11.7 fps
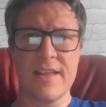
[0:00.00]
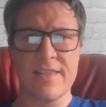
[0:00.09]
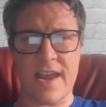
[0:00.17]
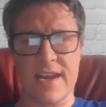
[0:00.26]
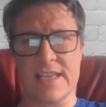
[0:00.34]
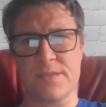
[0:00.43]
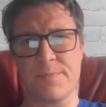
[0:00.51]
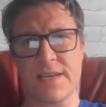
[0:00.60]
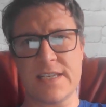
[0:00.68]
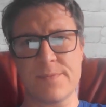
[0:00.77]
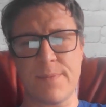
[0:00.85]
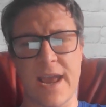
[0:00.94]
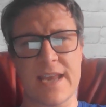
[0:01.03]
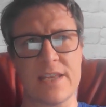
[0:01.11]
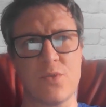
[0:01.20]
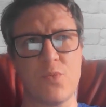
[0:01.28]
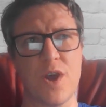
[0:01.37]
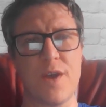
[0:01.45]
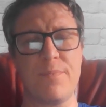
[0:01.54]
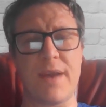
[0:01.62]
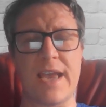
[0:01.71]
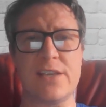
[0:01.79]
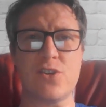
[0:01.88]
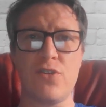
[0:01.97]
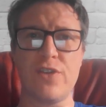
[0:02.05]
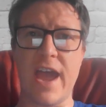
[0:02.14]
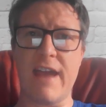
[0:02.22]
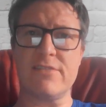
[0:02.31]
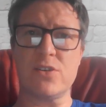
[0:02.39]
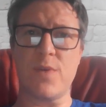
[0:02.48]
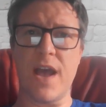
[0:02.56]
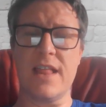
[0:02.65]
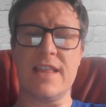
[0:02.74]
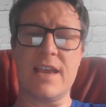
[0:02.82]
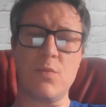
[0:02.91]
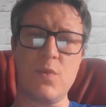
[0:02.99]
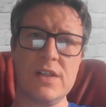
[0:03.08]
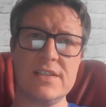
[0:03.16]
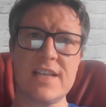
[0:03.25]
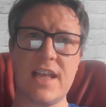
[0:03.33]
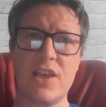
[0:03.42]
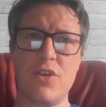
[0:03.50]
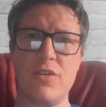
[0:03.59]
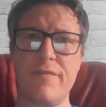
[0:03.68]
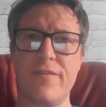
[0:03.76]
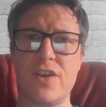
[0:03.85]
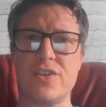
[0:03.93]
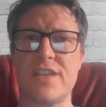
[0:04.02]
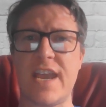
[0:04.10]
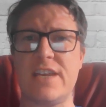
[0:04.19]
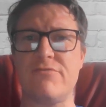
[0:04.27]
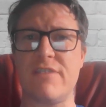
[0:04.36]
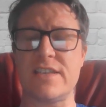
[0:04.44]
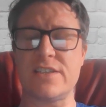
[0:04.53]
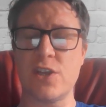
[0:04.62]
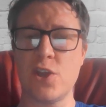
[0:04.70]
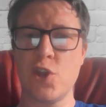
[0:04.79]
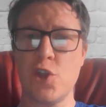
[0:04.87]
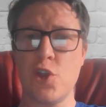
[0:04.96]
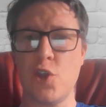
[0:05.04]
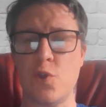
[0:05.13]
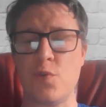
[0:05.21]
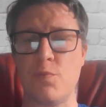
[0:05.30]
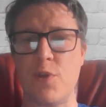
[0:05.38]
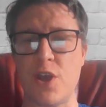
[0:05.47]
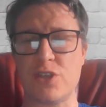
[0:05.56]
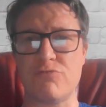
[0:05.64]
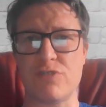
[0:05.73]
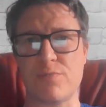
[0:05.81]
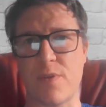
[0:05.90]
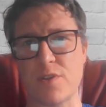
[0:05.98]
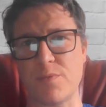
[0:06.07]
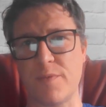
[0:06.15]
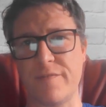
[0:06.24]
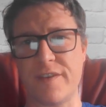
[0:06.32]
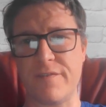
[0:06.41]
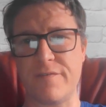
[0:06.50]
That needs to be displayed in the workplace. On there as well, it will tell you who your first aider is, who the person responsible